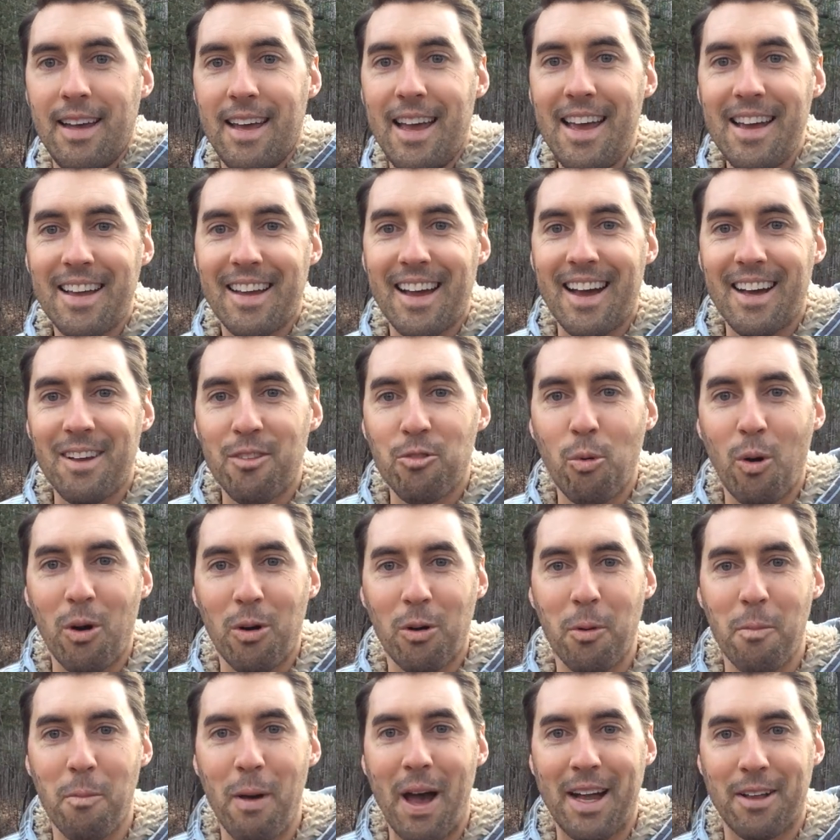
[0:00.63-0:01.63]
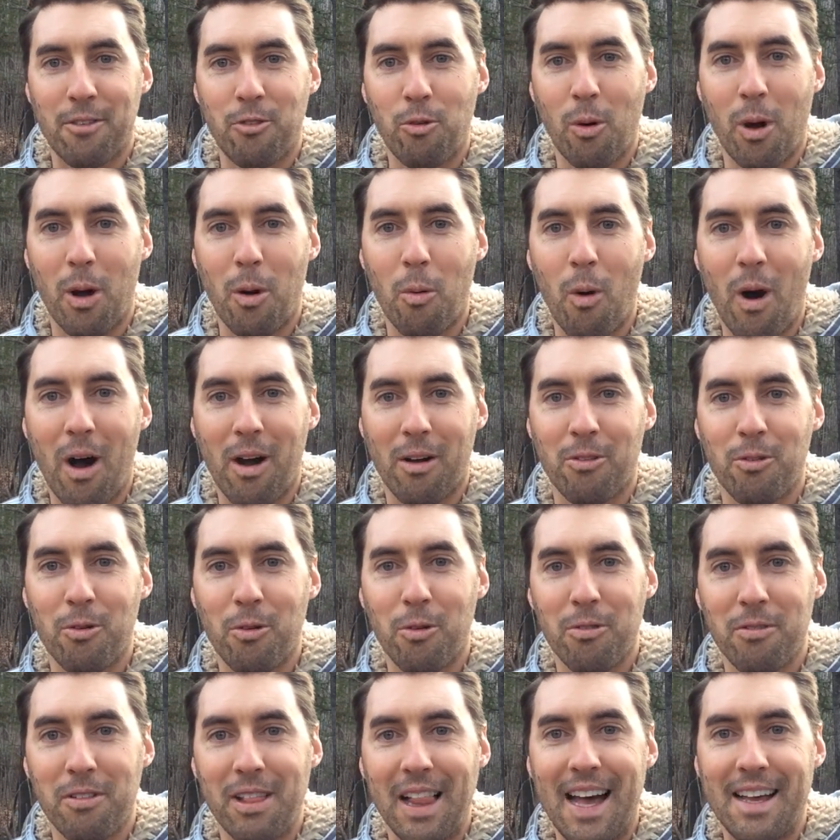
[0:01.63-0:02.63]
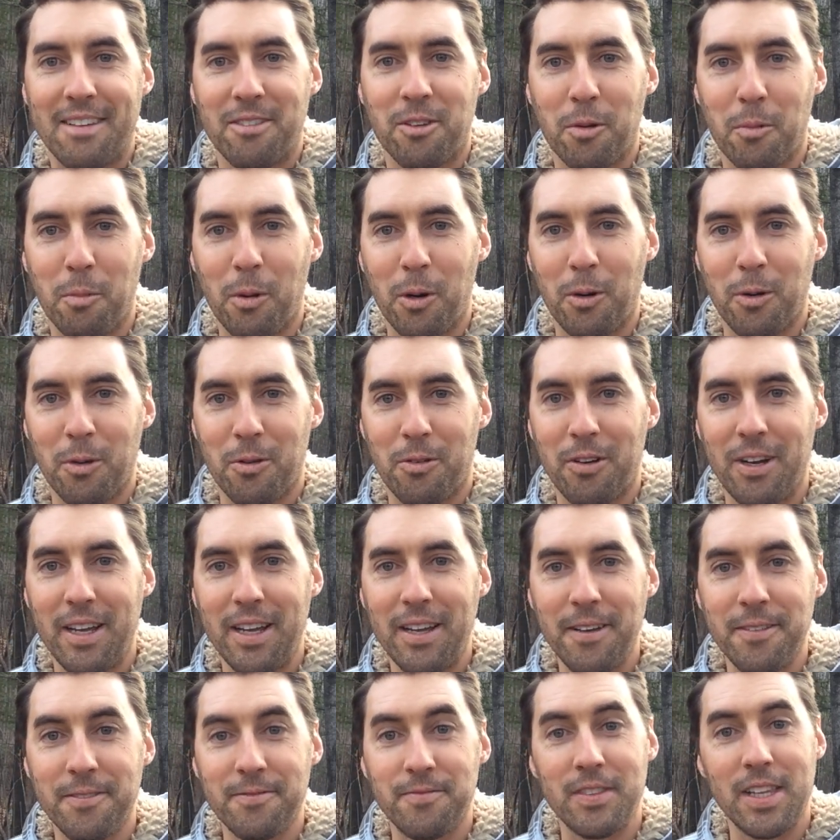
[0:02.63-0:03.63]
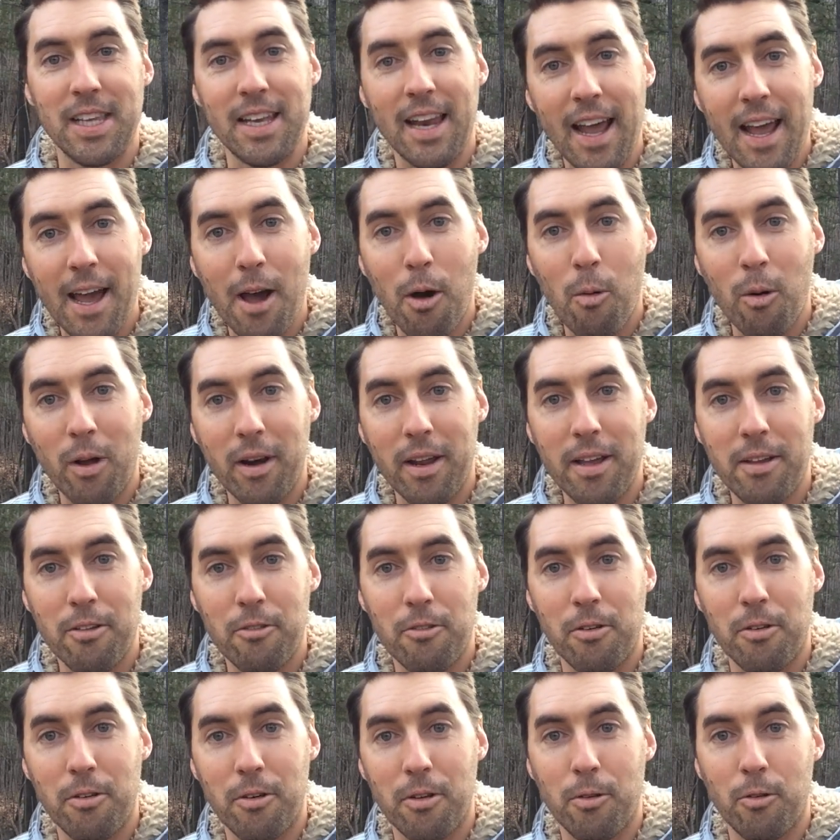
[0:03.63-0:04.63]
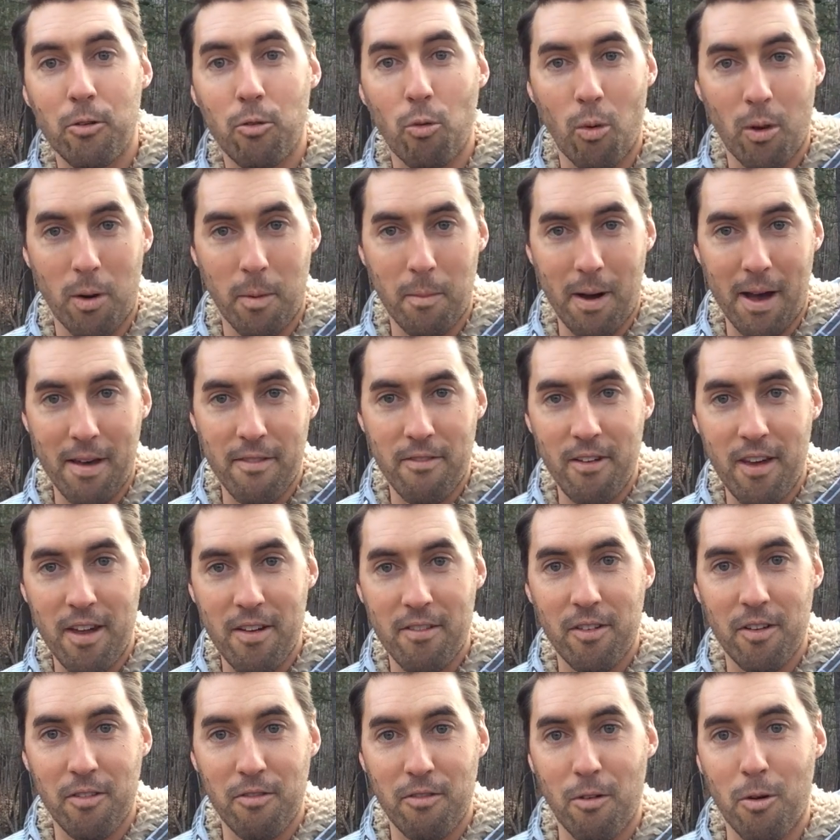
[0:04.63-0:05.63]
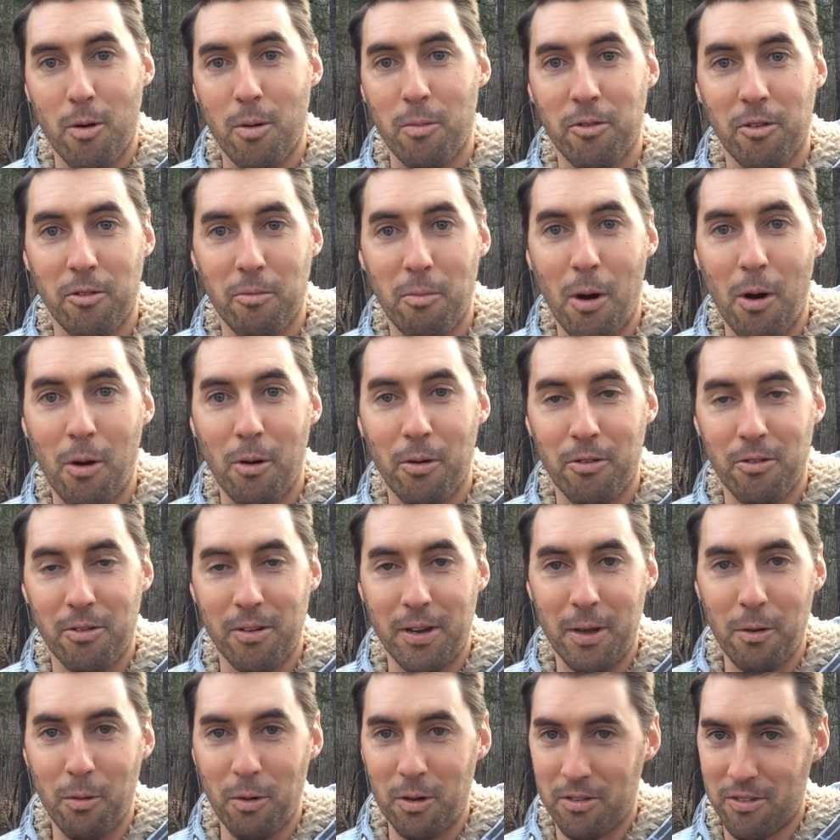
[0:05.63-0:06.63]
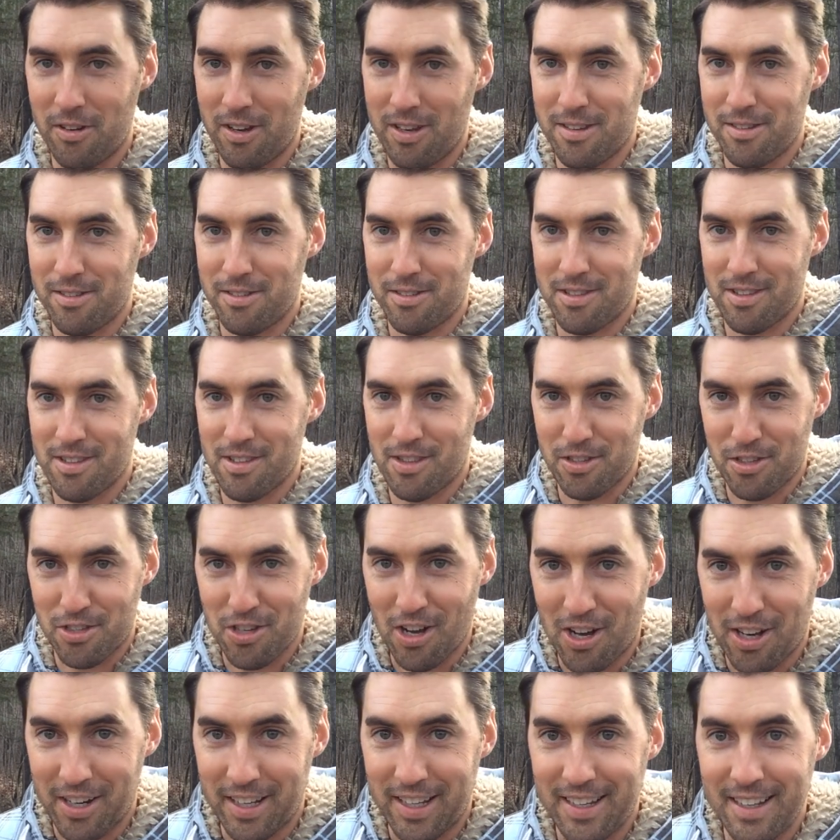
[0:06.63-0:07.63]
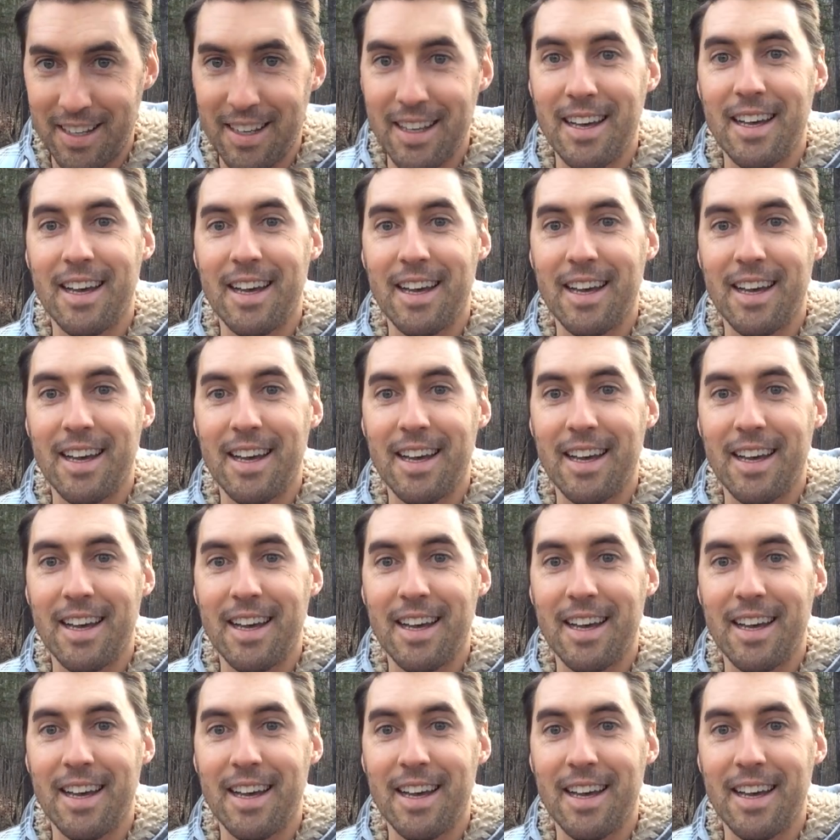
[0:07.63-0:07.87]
Hey guys, welcome back to our walkthrough of classic poetry. Today I want to introduce one of my favorite forms of poetry, which is the sonnet.